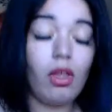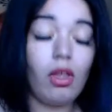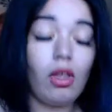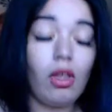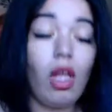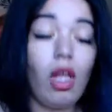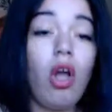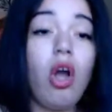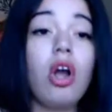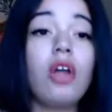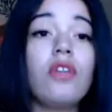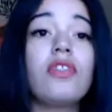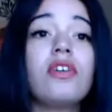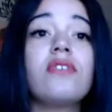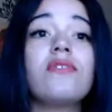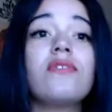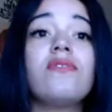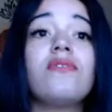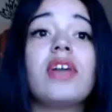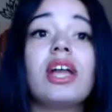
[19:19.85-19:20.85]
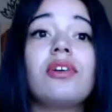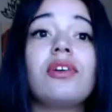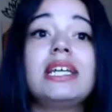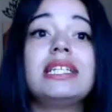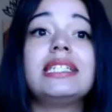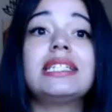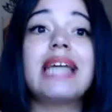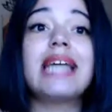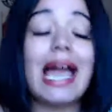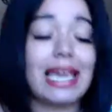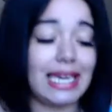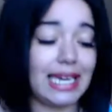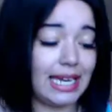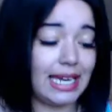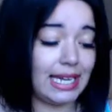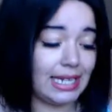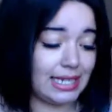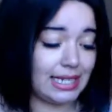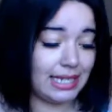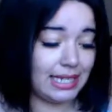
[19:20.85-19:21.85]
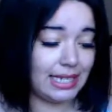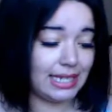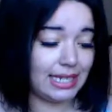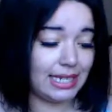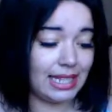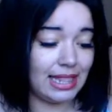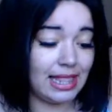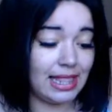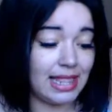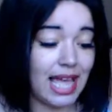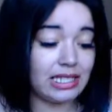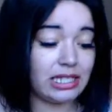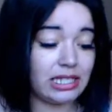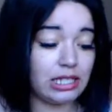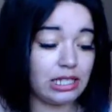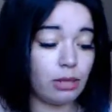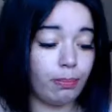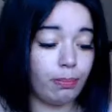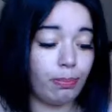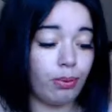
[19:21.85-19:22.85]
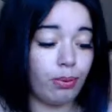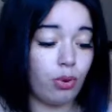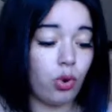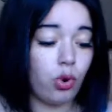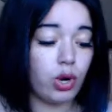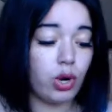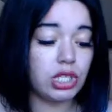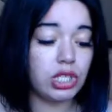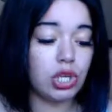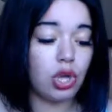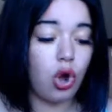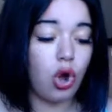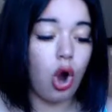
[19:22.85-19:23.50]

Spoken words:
are the very diet that supports